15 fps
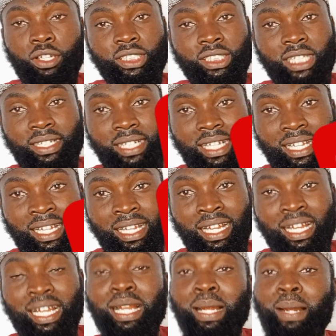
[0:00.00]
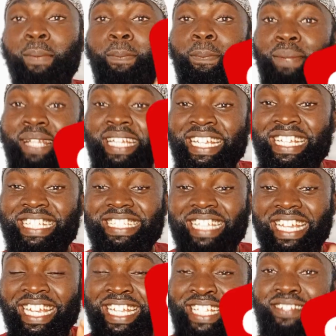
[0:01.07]
to our channel, please
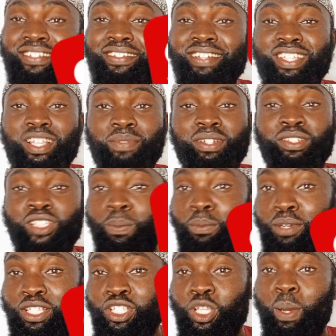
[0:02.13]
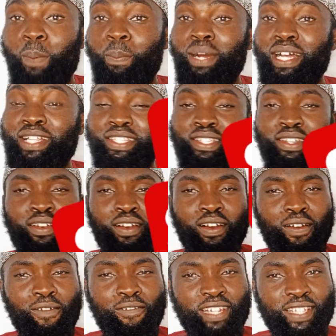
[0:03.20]
hit on the subscription button to be part
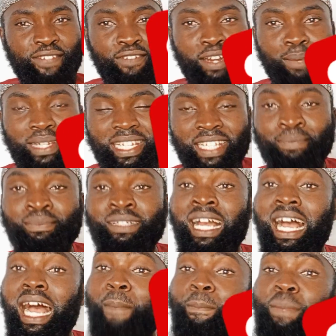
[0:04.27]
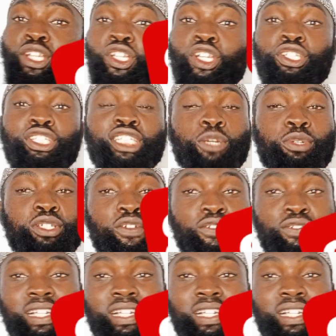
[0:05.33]
of this family, and make sure you share with your